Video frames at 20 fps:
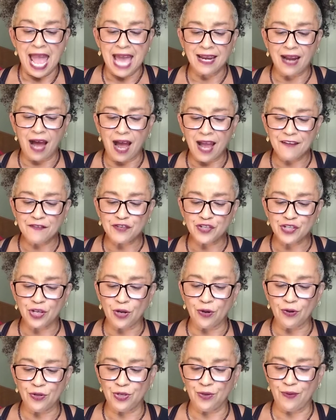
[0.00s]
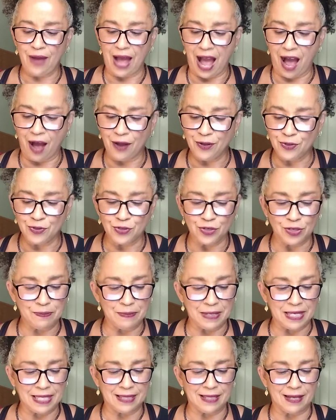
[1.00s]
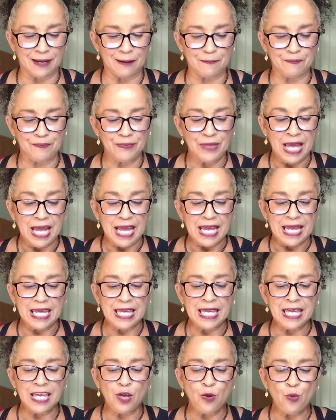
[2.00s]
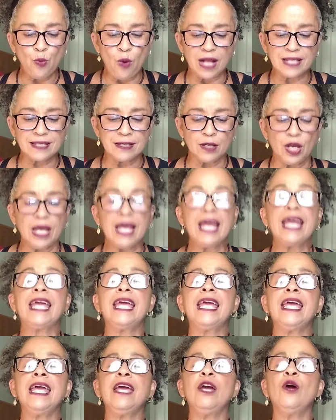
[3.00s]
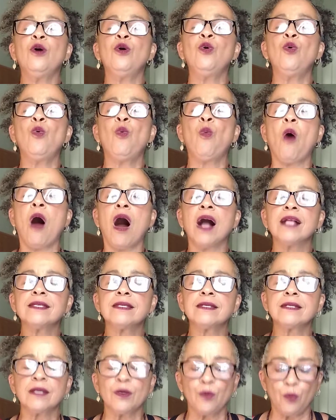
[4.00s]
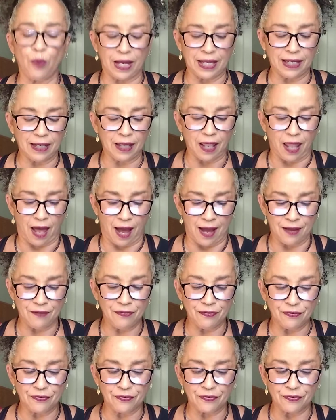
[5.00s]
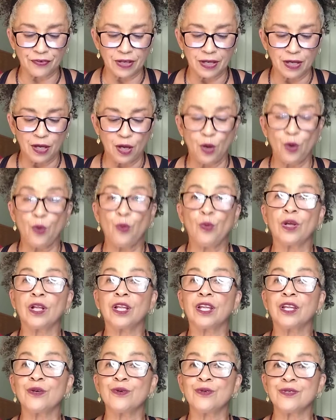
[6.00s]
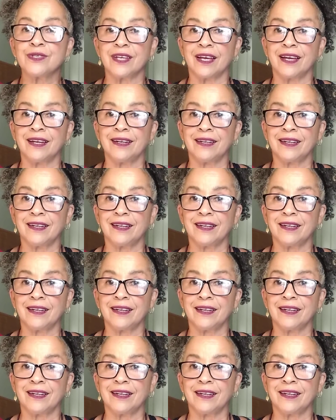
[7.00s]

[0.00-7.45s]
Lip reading: And I have shown you how you should meet them. He who wants to win life will lose it.